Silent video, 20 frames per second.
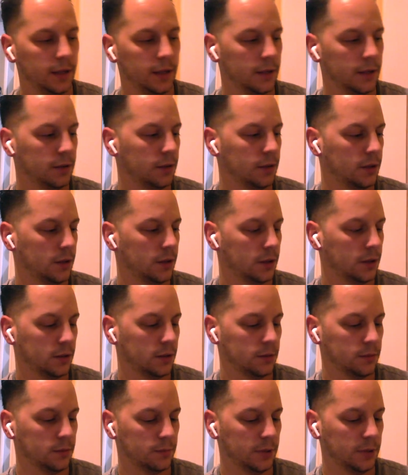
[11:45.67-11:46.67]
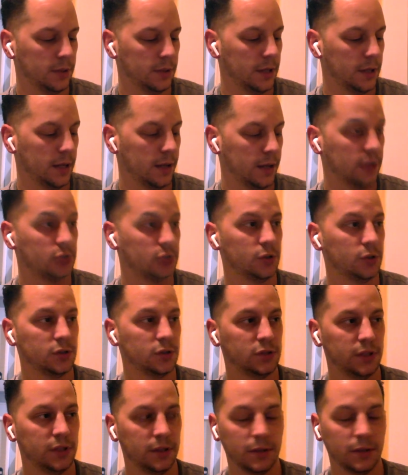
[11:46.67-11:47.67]
And, but yeah, as you
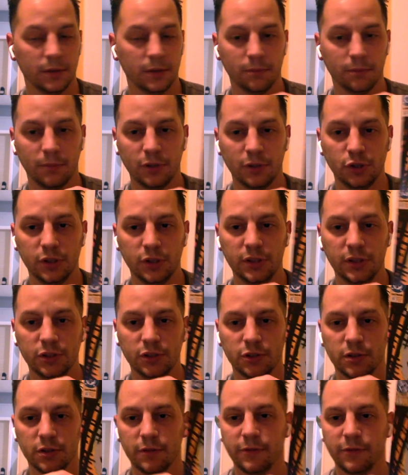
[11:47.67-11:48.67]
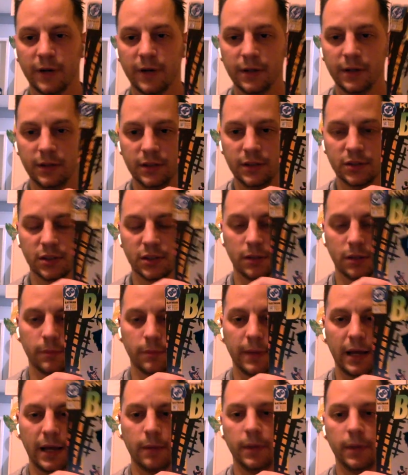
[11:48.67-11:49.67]
can see, they're much easier to find these in
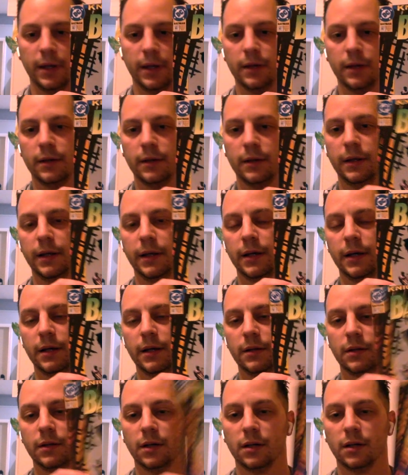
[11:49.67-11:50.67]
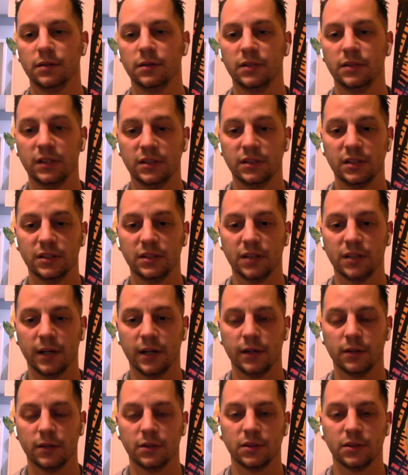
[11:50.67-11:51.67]
the Batman and DC
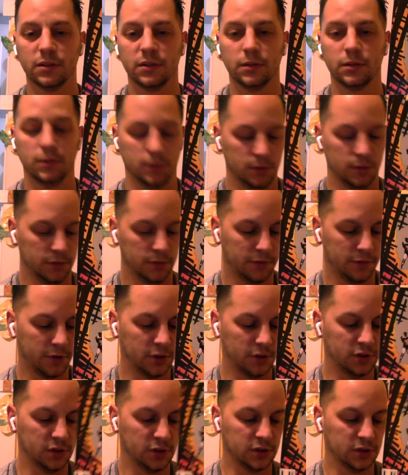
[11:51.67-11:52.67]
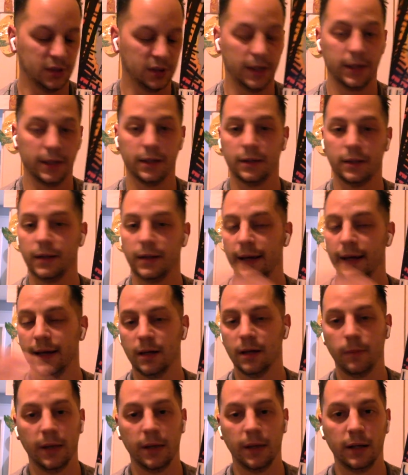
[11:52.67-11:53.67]
titles. Versus like an
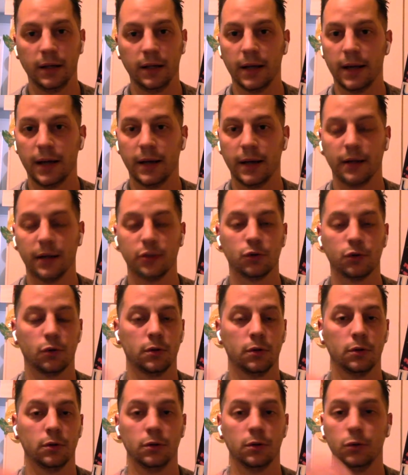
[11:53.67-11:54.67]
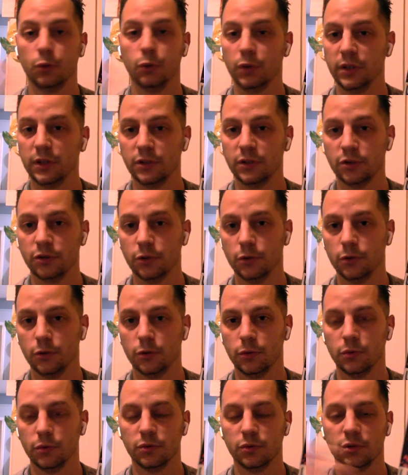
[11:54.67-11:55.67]
Animaniacs or Looney
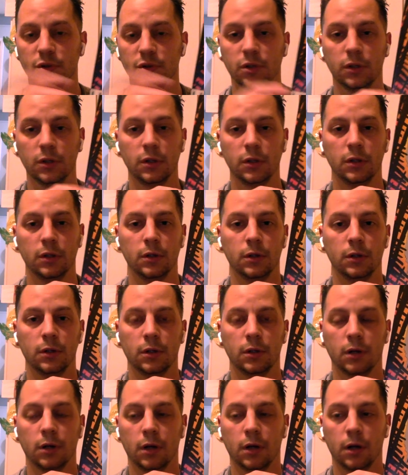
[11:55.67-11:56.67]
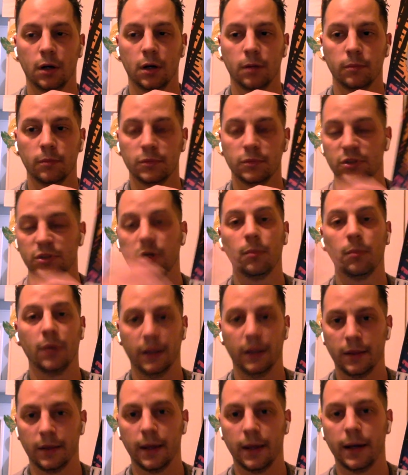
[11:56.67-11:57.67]
Tunes, something
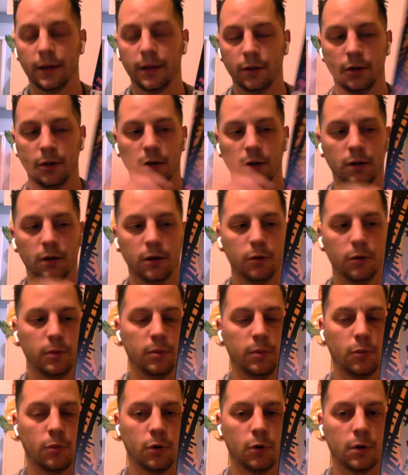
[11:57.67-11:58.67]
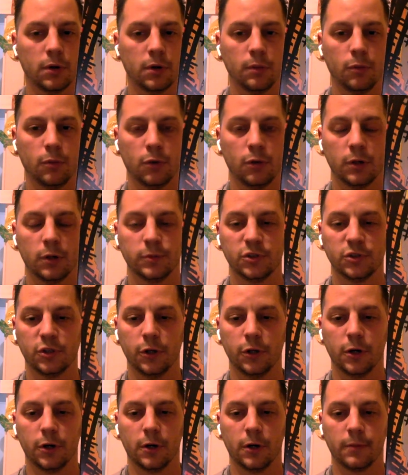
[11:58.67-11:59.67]
like that, you know, a little bit more
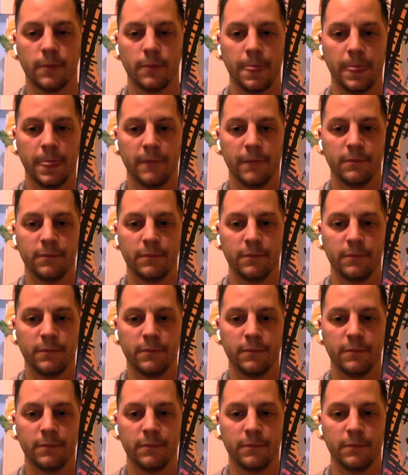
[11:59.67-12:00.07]
obscure.